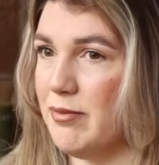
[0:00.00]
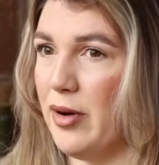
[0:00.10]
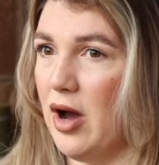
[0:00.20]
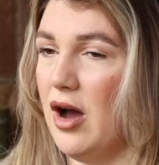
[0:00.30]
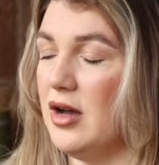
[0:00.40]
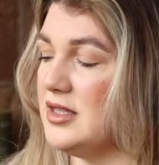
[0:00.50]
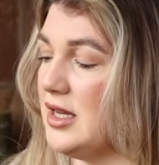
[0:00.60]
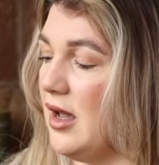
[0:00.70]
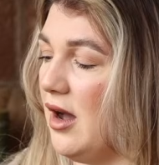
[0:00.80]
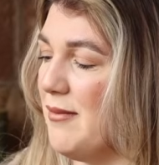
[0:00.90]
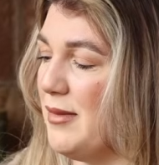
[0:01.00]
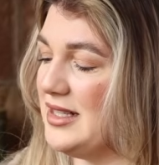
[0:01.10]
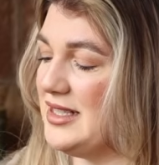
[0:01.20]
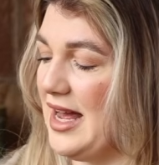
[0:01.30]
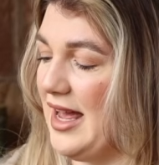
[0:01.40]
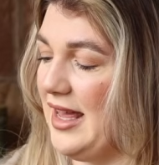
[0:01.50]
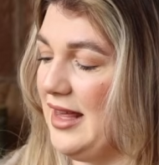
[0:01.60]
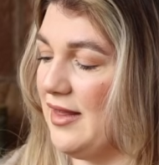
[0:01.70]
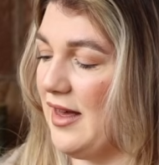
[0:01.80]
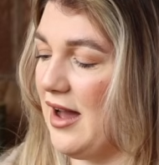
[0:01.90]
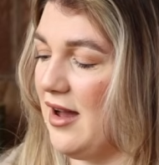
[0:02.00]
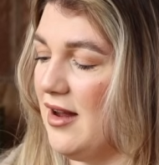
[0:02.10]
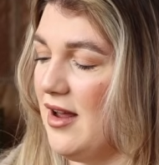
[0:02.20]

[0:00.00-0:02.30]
but I must say that